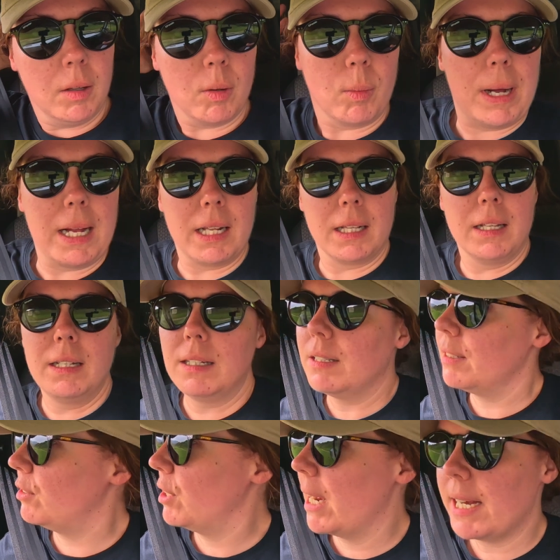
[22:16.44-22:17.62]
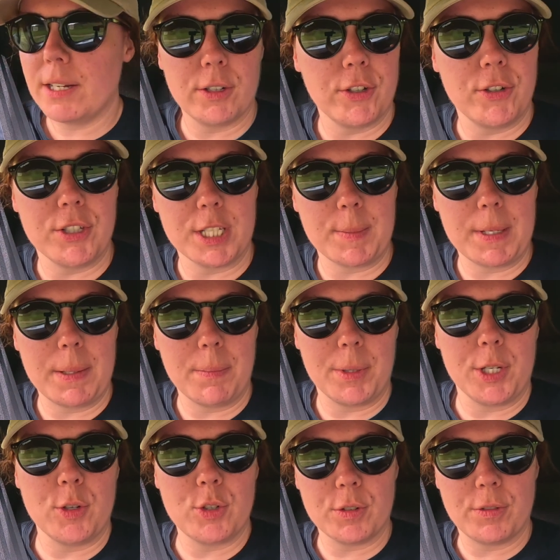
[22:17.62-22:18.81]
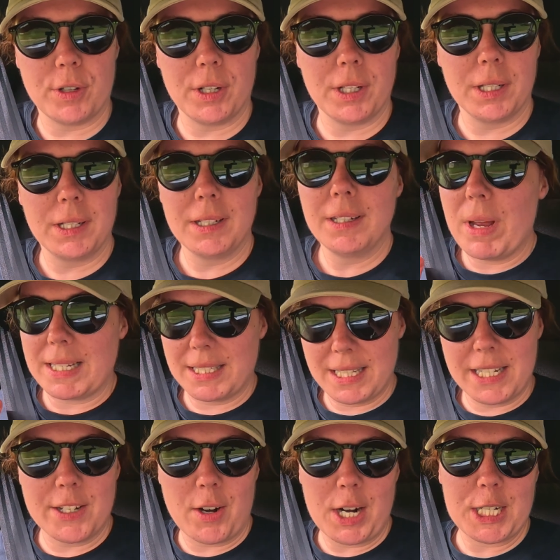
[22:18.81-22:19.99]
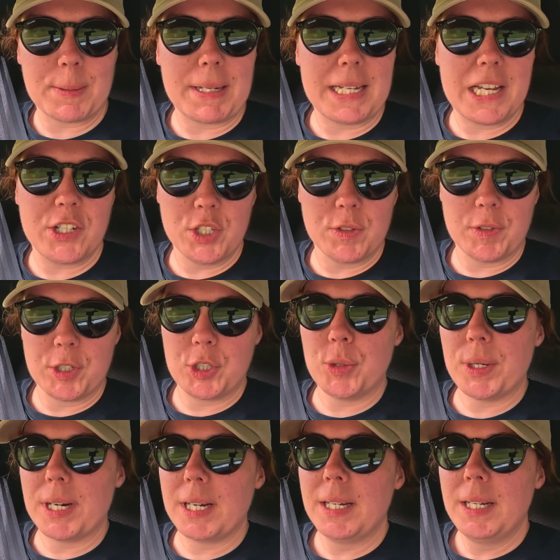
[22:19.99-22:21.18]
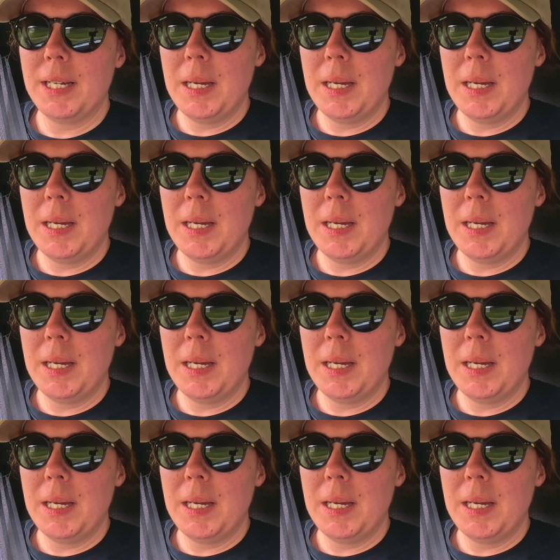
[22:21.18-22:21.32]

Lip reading: Well, Jeti-Oguz has been beautiful, exceeded our expectations for sure,